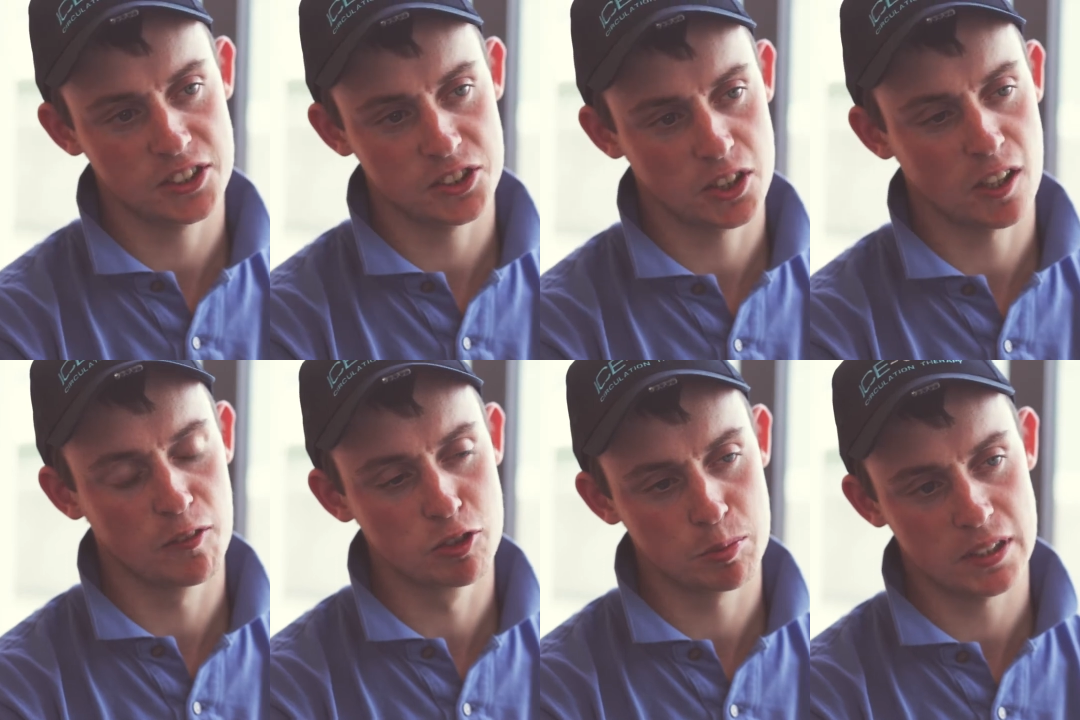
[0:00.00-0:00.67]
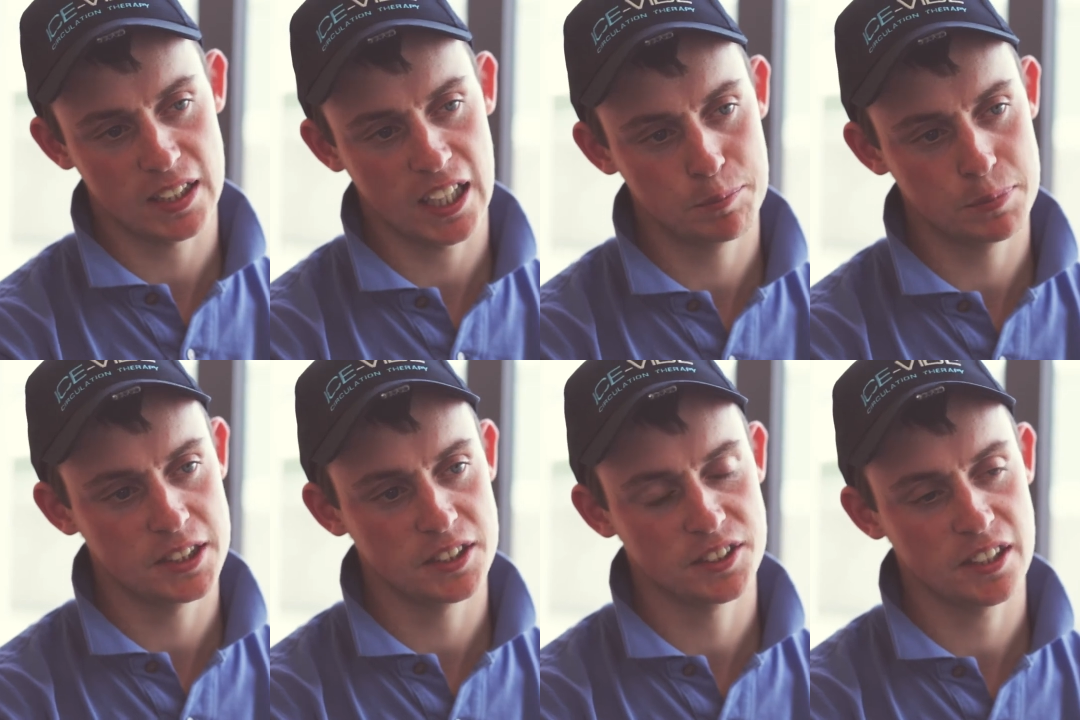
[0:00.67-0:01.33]
that you're comfortable and
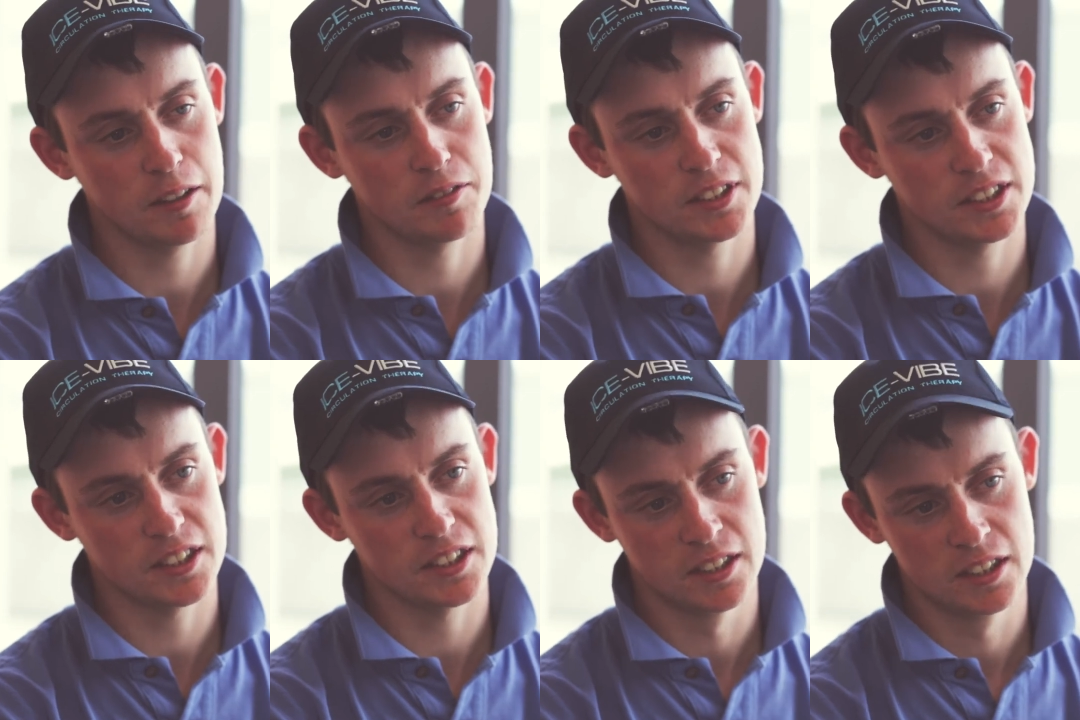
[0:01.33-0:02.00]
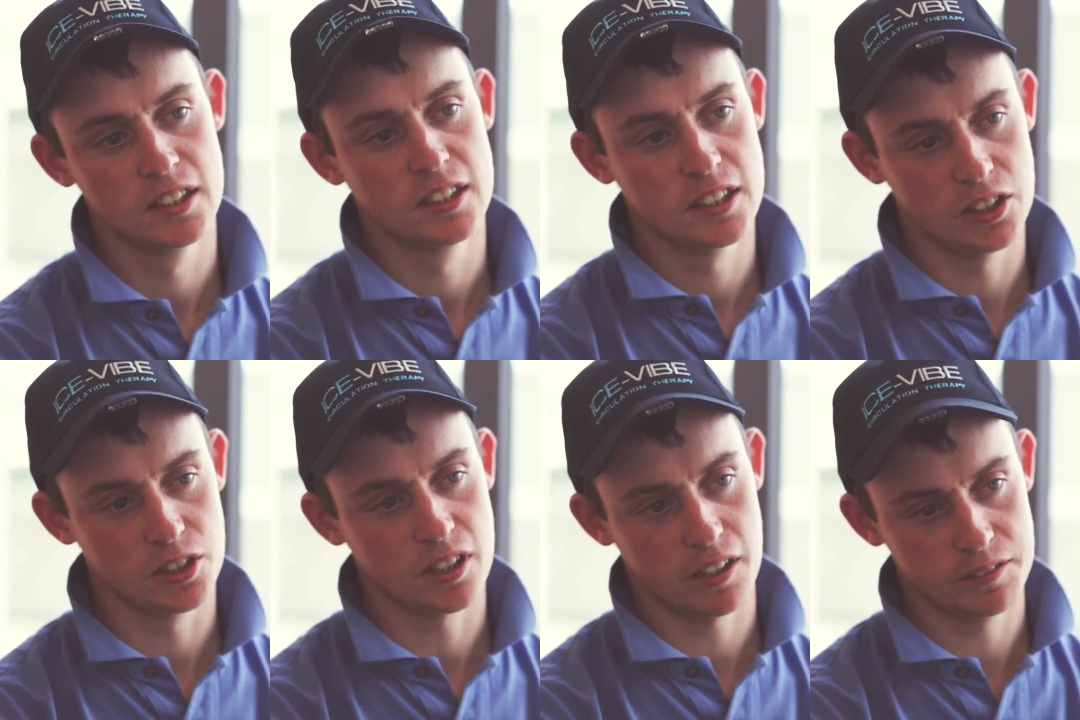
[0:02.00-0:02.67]
happy in yourself and you're you
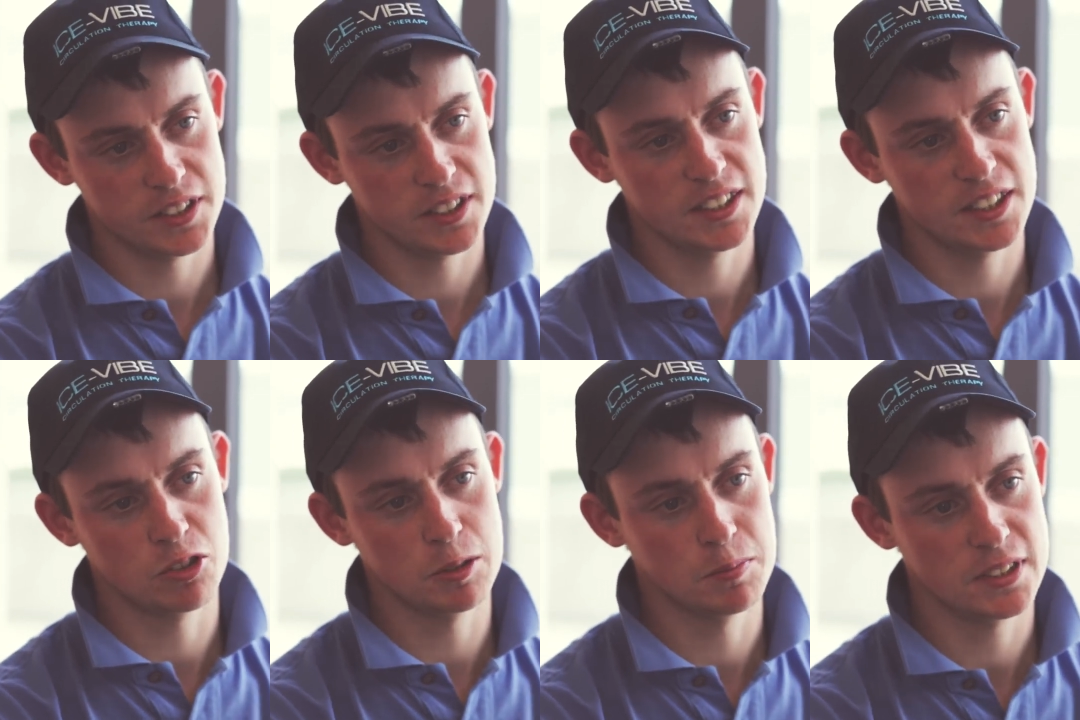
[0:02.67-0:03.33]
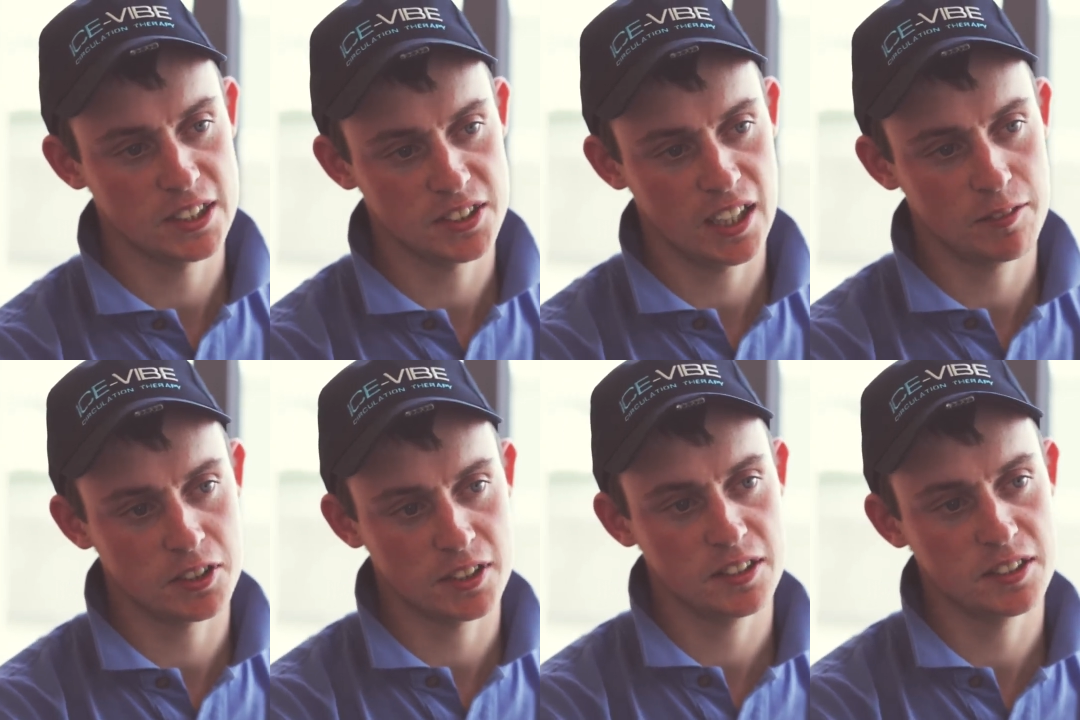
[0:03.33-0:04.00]
know confident in the equipment that you
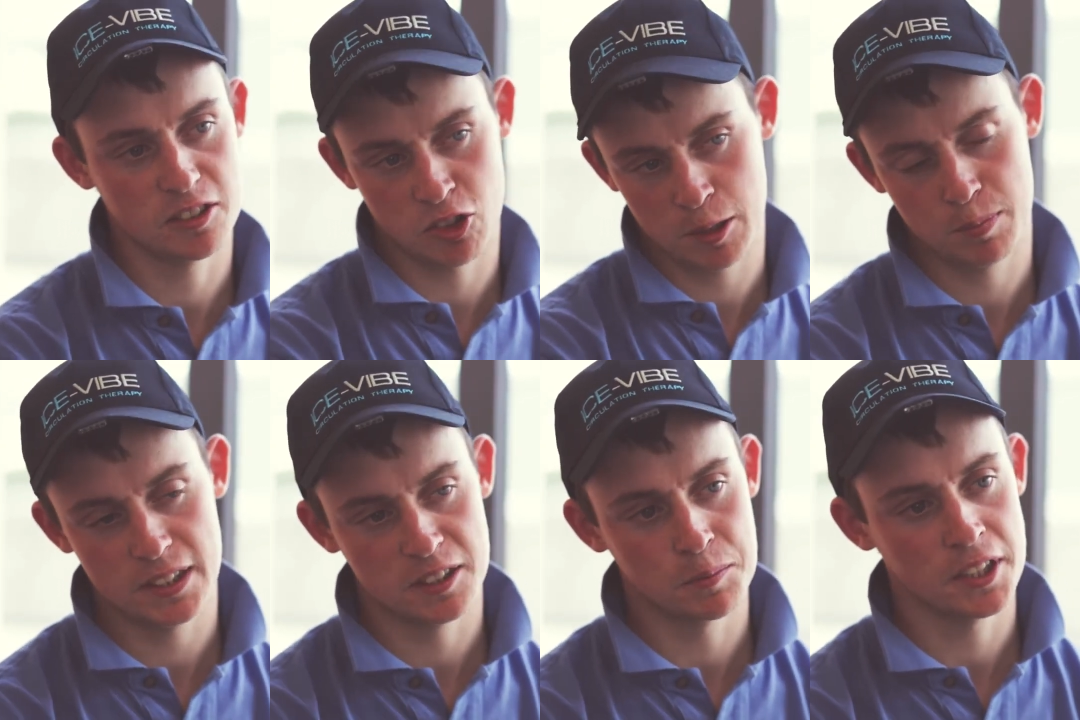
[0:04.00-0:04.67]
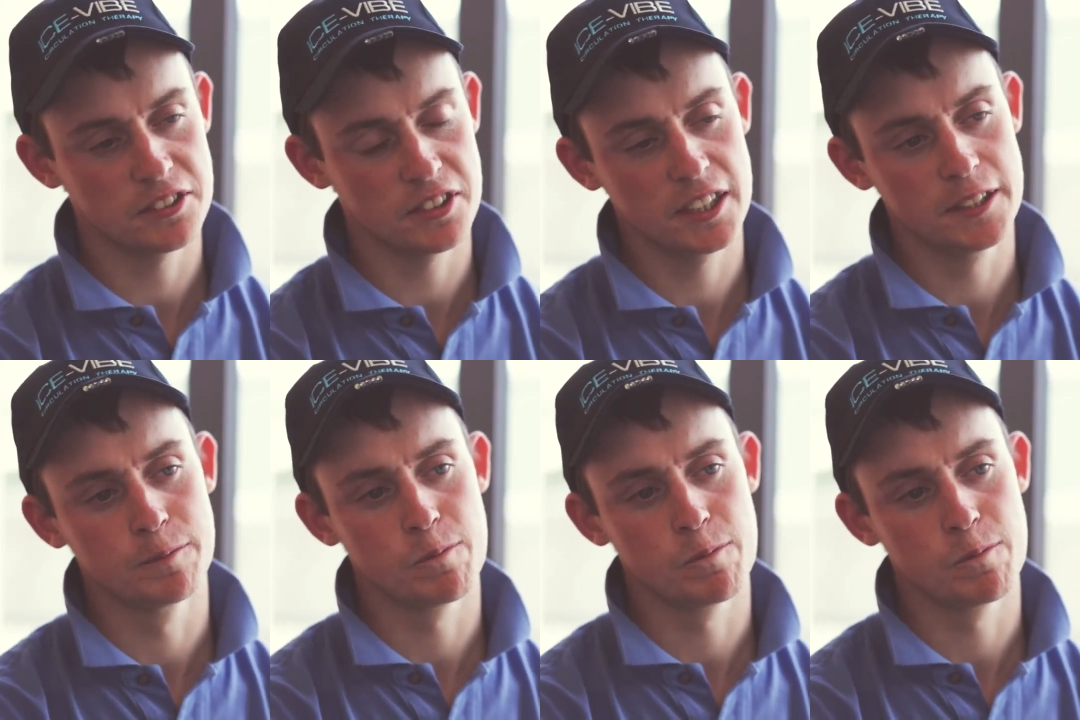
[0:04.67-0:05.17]
have going out. It's a great peace of mind, really.